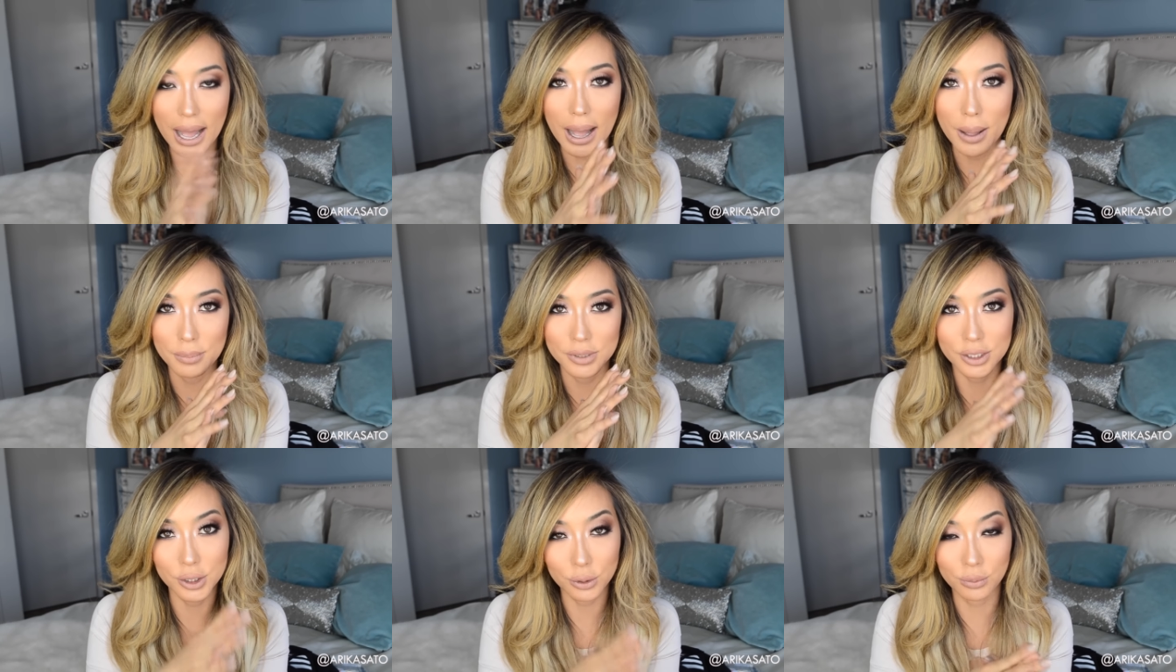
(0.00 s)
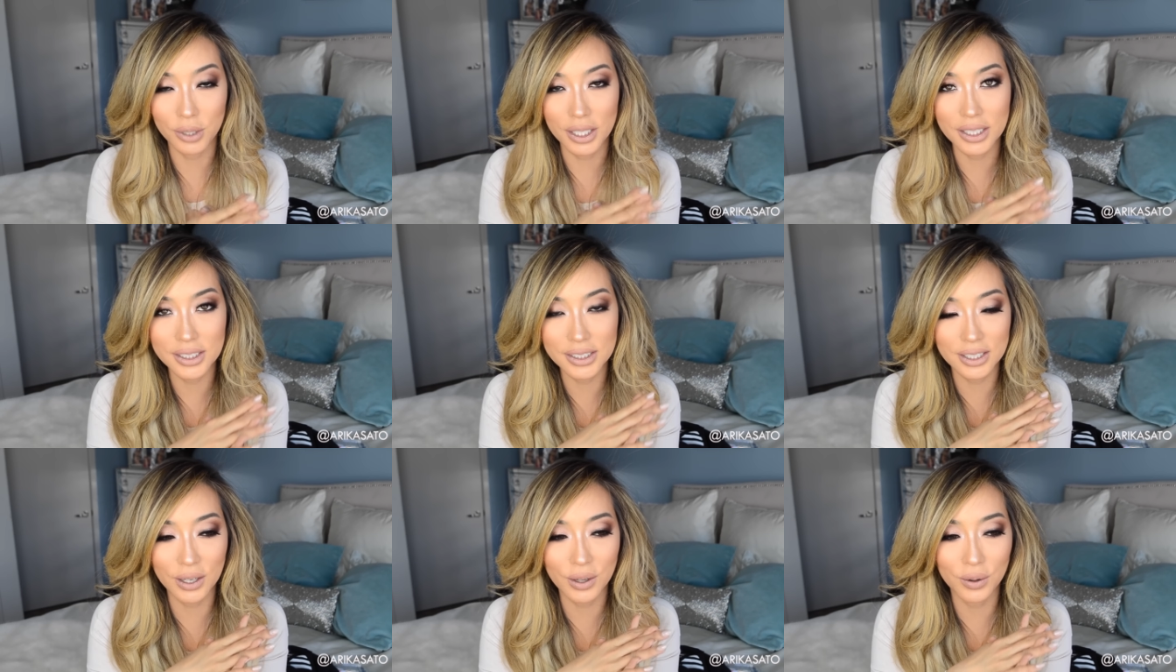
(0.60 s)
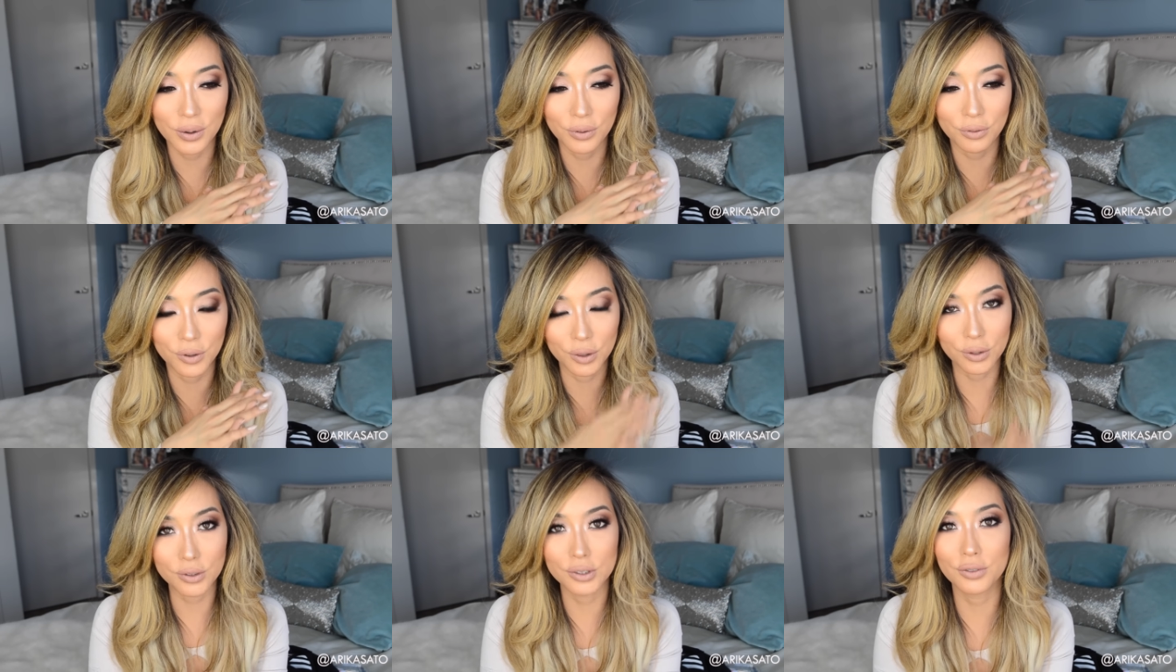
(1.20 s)
um, to me. So
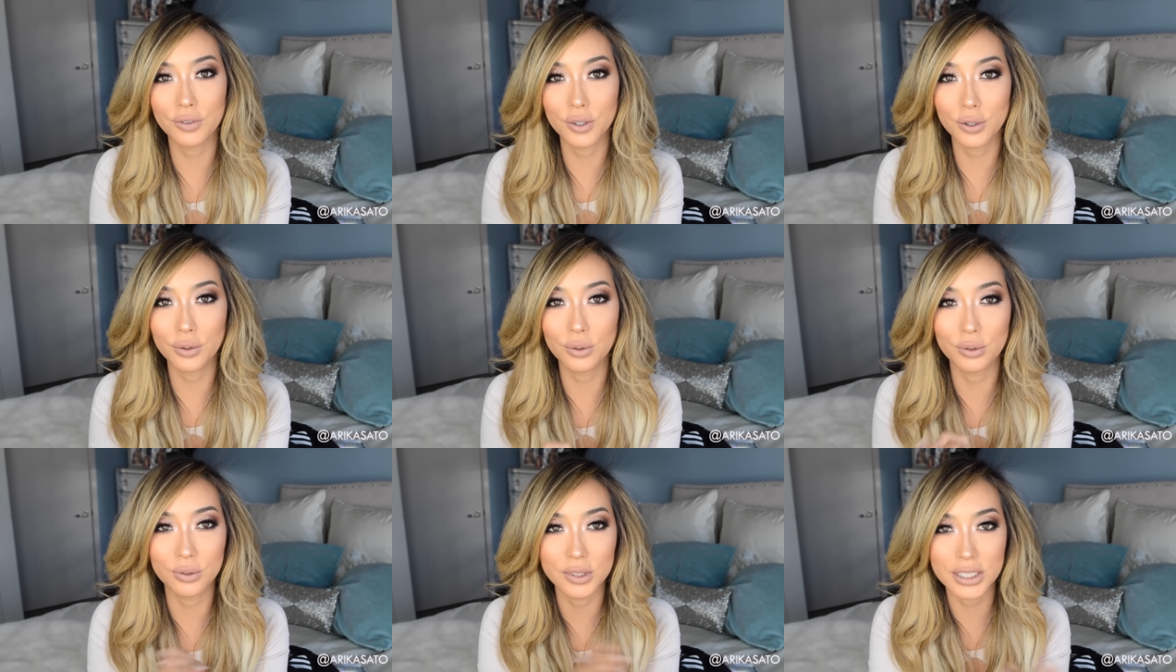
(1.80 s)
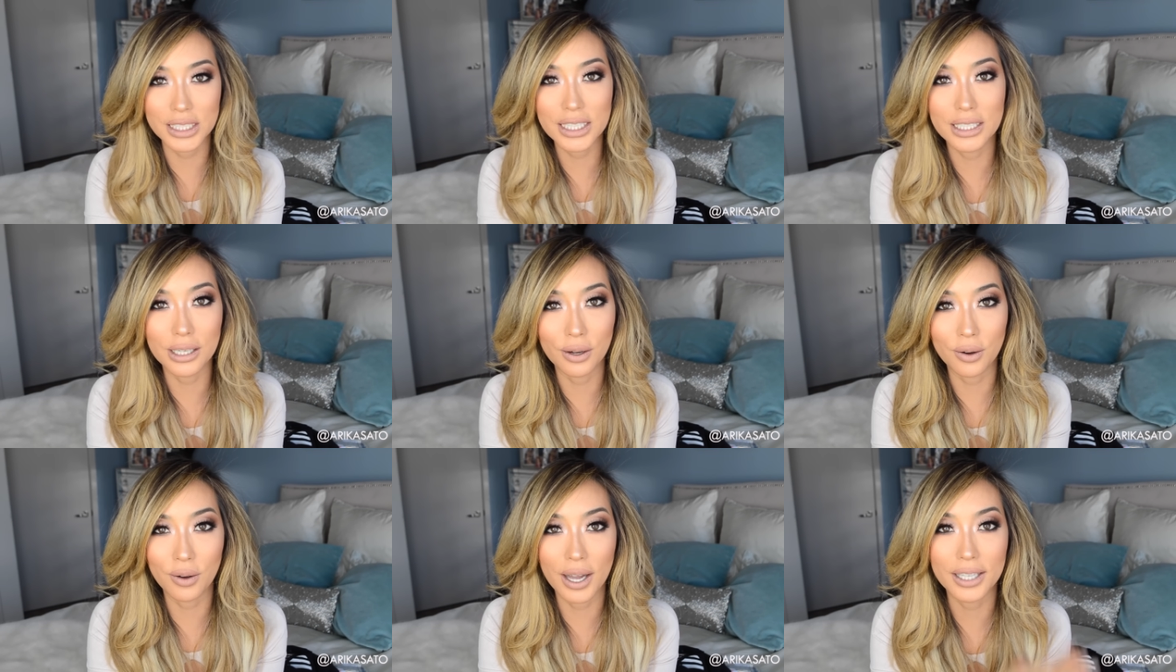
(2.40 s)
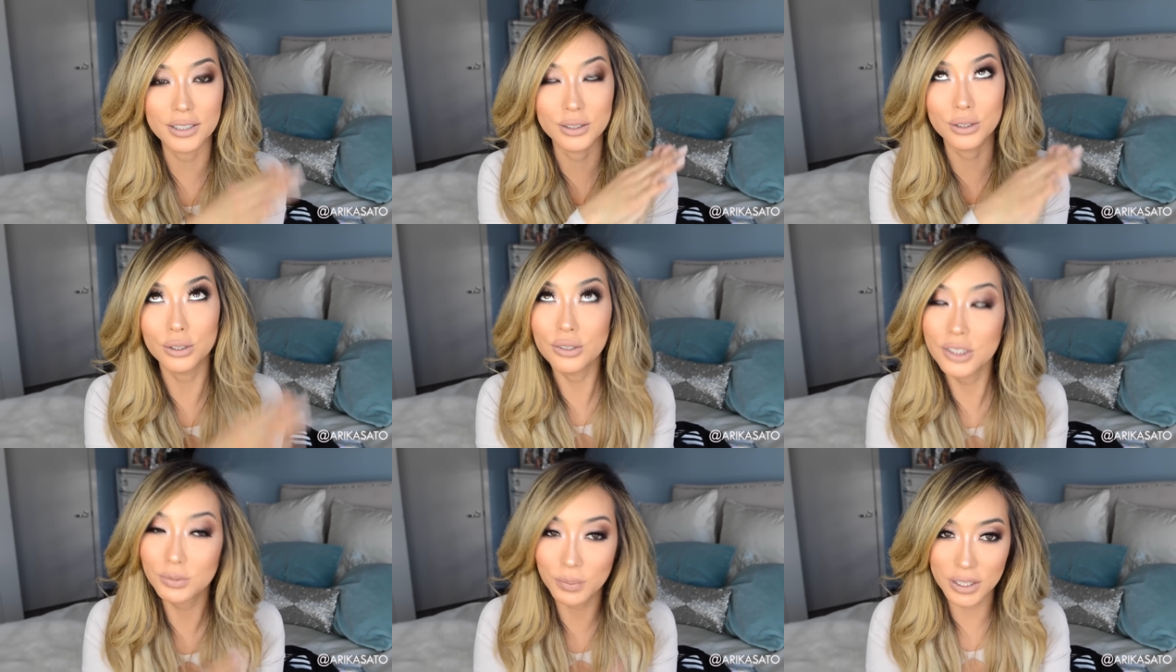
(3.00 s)
for those of you who didn't know, I
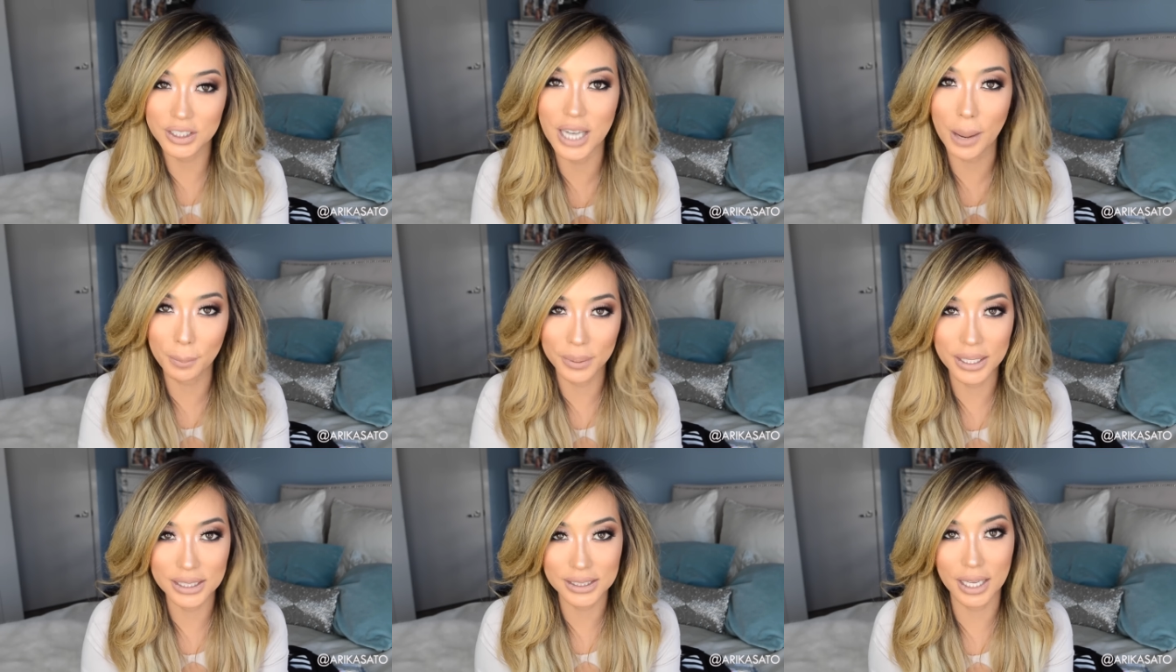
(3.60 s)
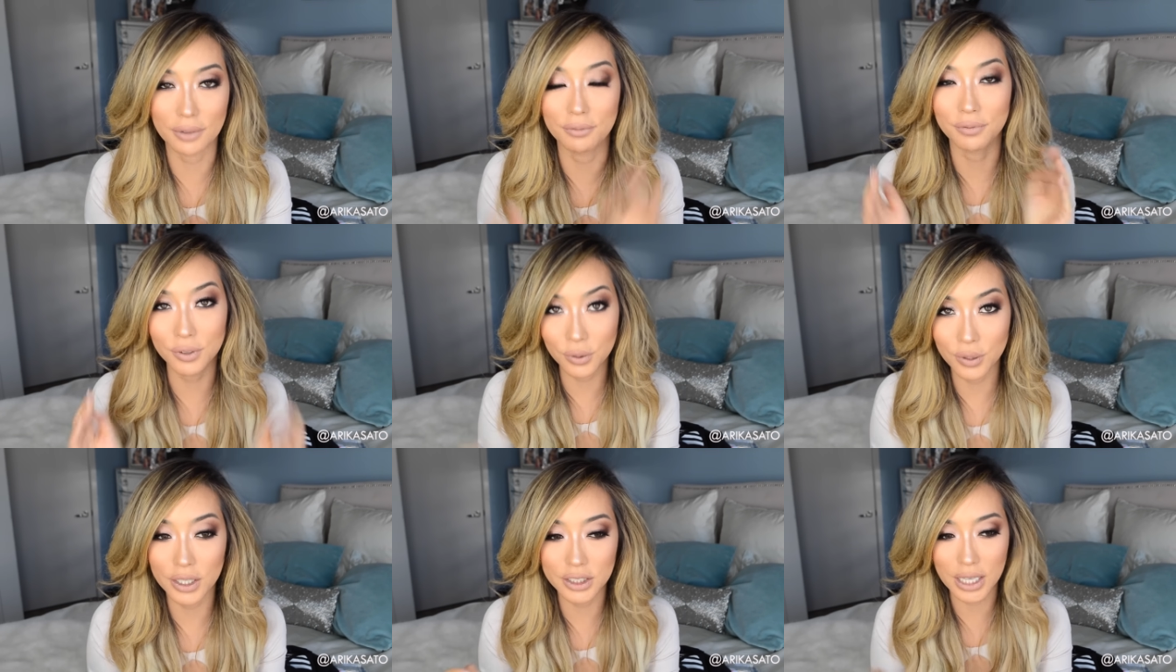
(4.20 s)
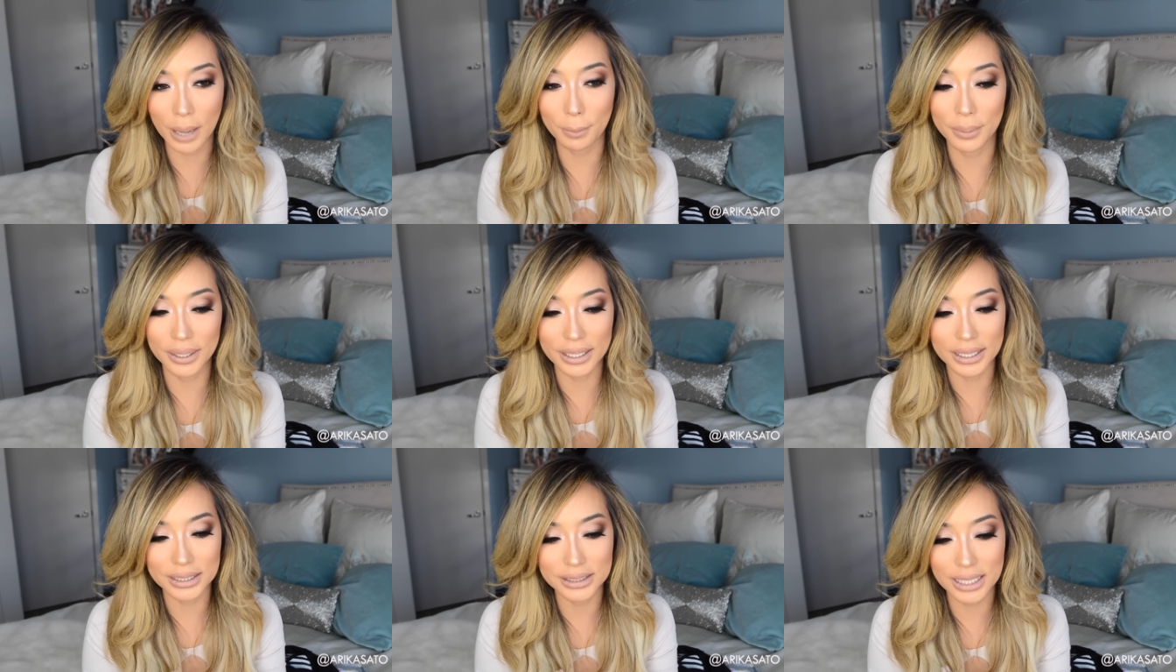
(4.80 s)
do speak Japanese. I'm fluent in
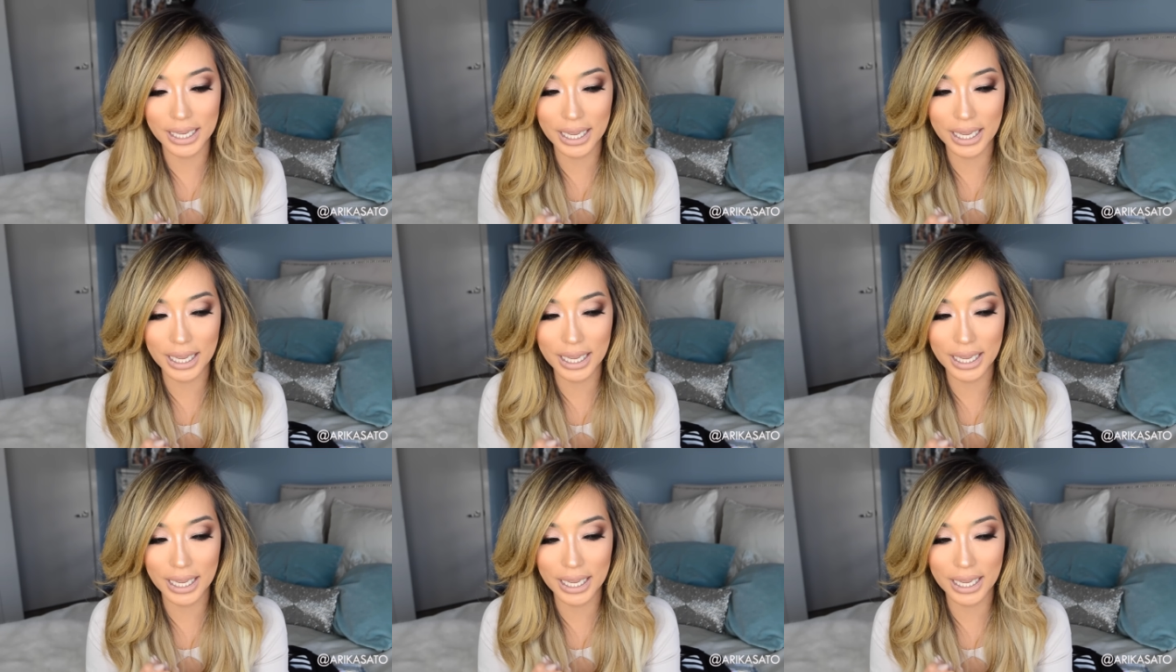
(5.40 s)
Japanese.